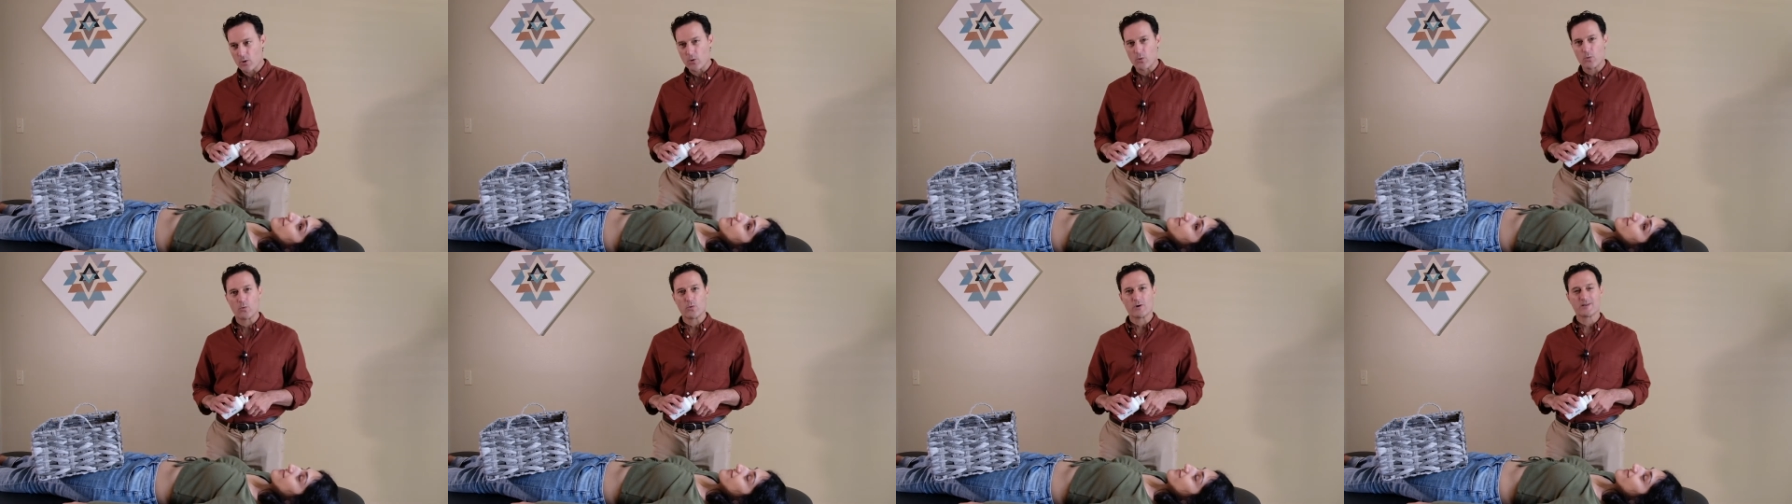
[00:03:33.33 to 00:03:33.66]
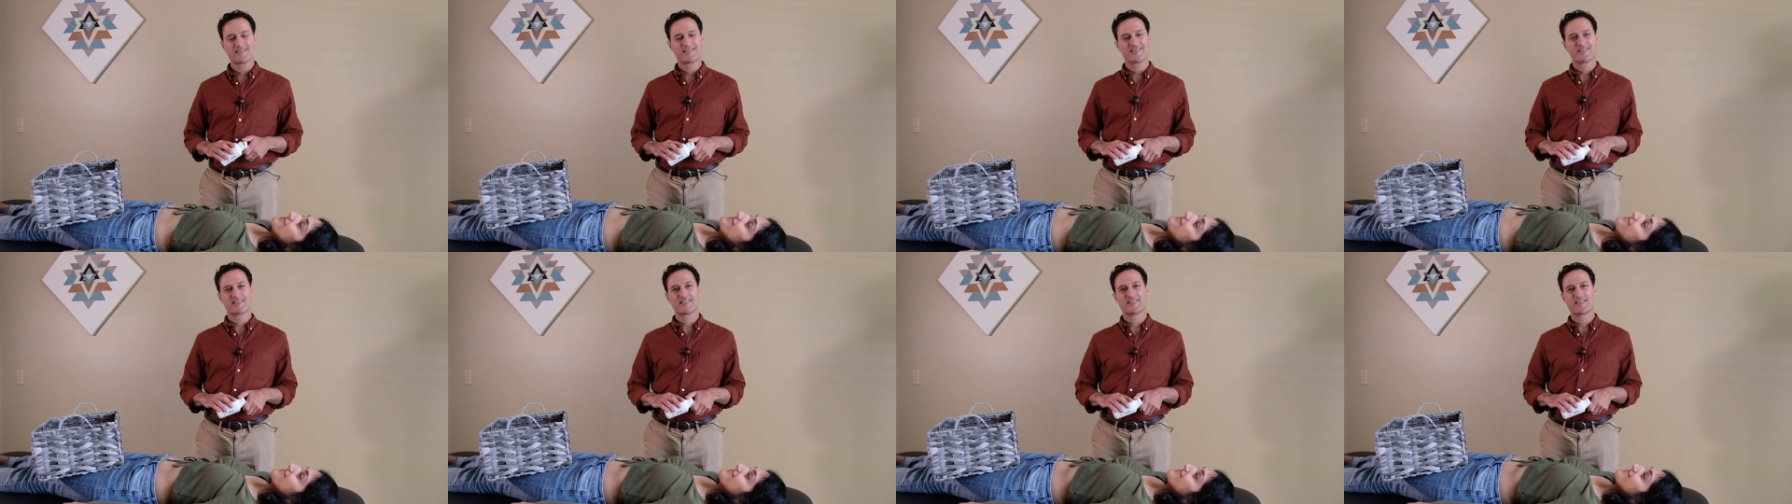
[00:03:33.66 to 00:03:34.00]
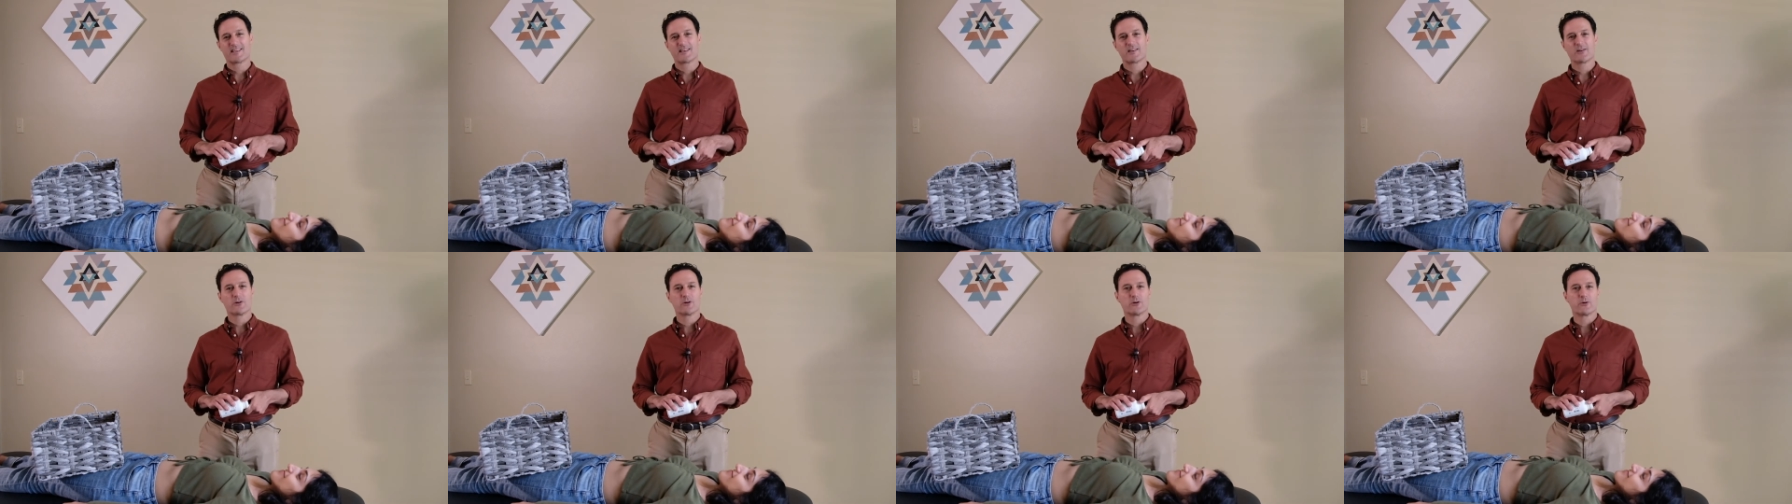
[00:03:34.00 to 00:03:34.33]
Once it's
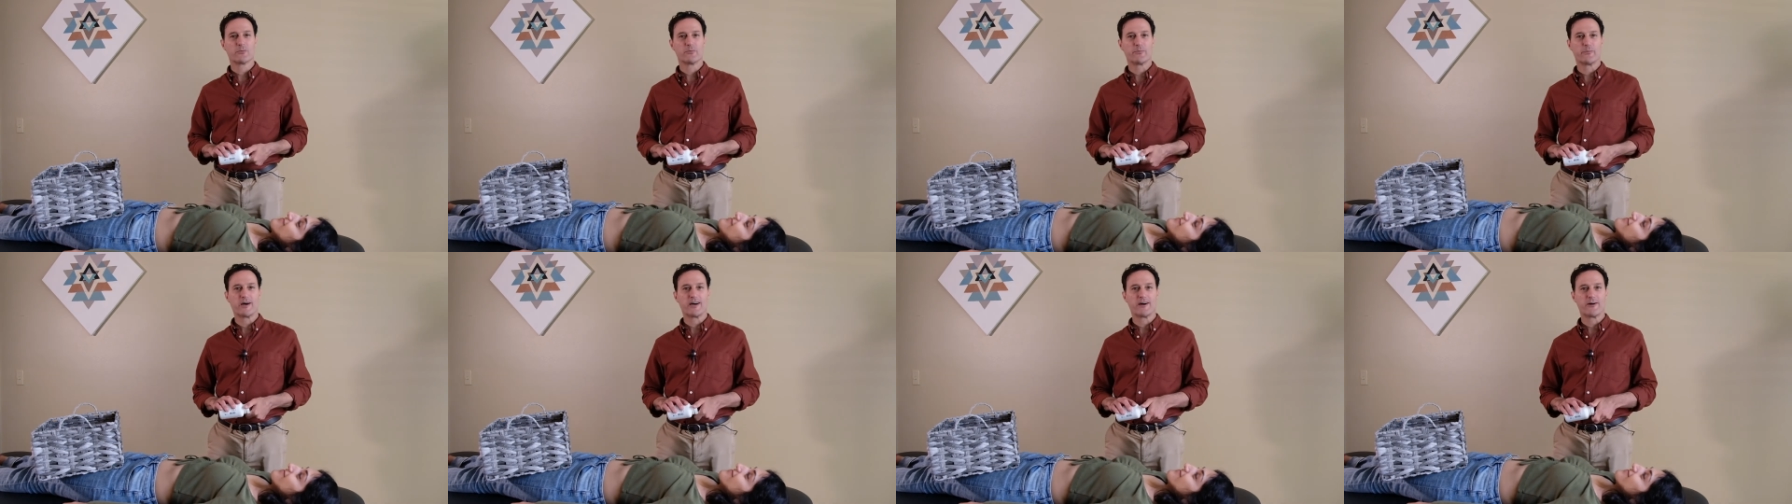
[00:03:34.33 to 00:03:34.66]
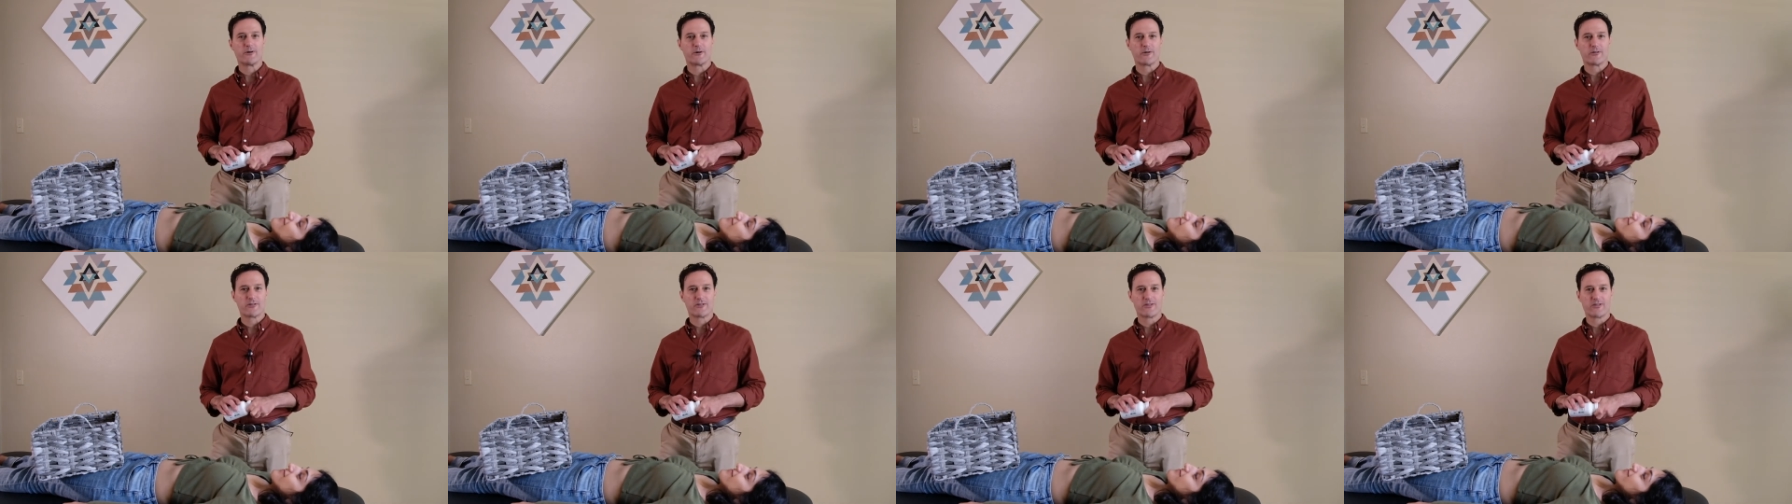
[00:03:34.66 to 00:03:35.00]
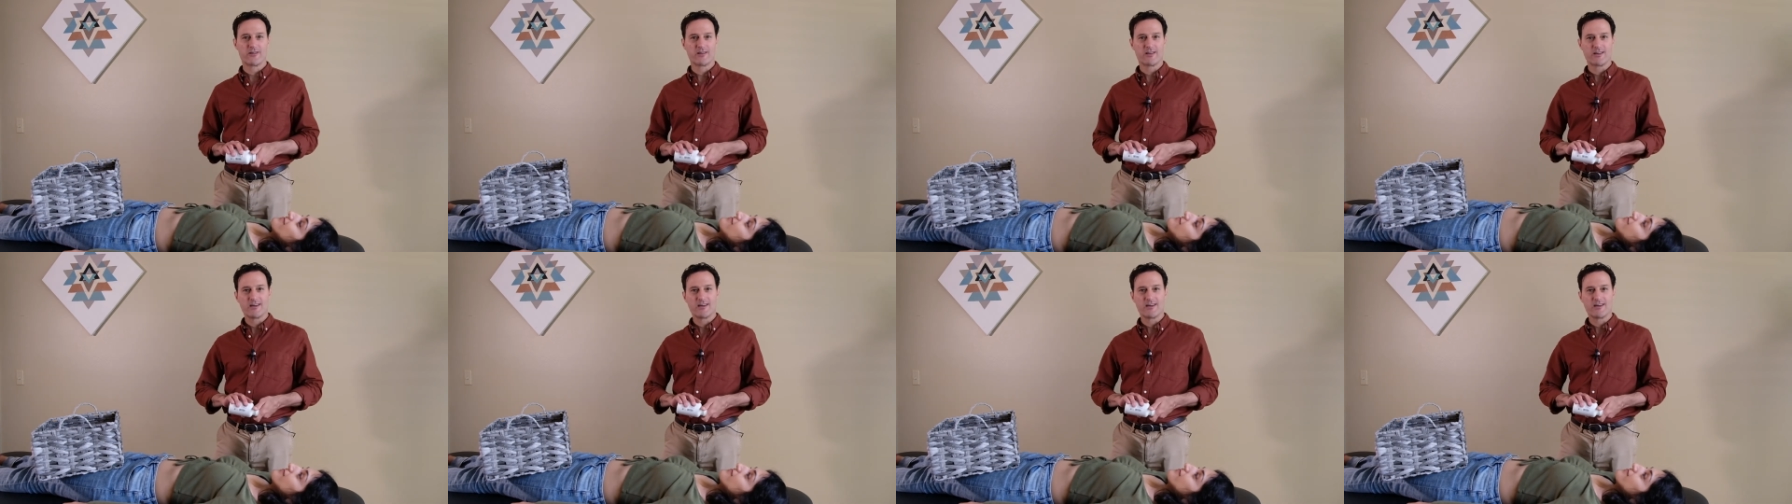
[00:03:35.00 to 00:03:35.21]
in her mouth,